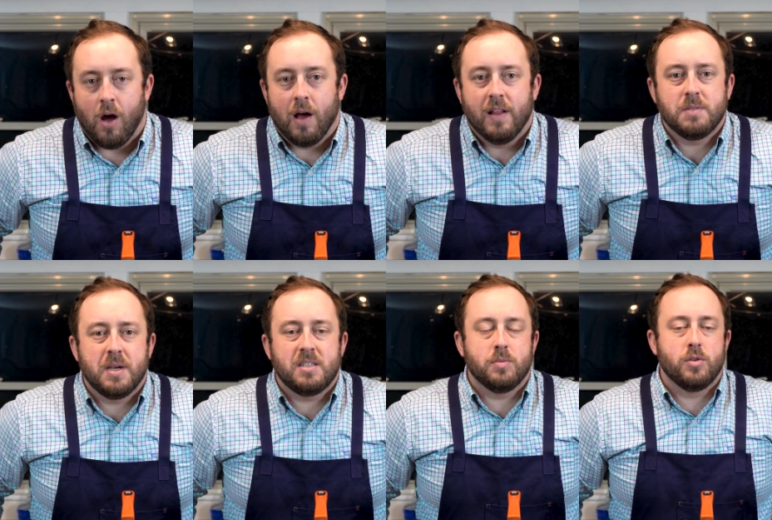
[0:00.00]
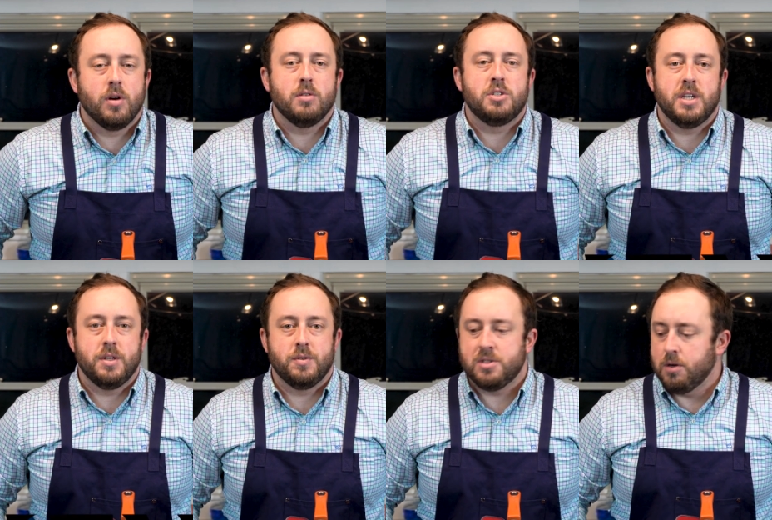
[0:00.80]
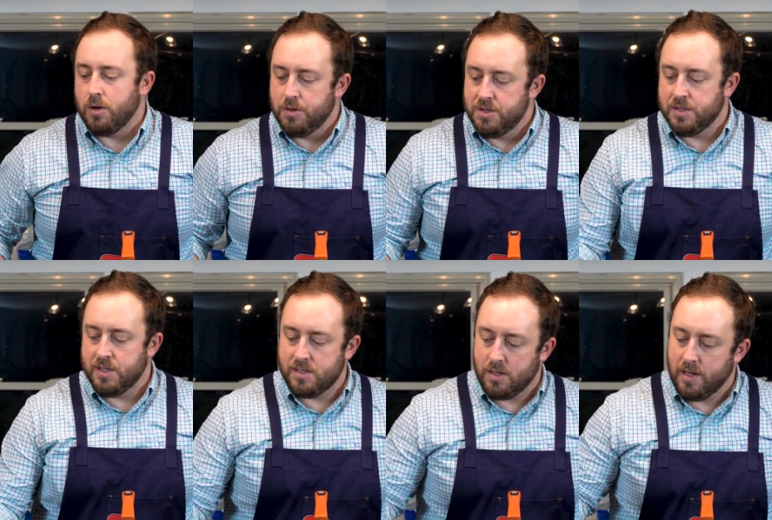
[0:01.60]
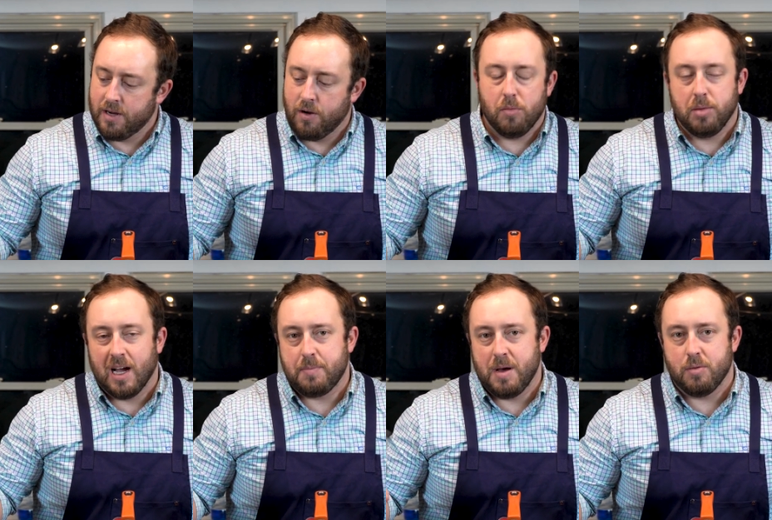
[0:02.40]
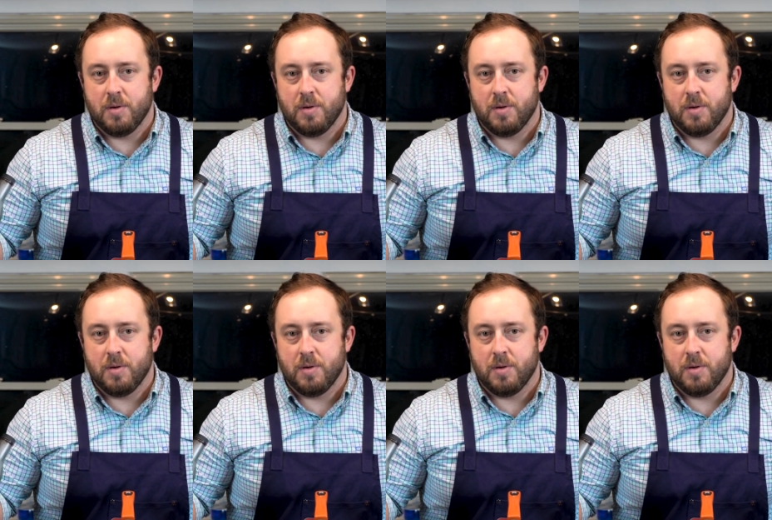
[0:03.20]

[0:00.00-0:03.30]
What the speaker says: All right, let's make some grilled chicken risotto using this Allegro Black Pepper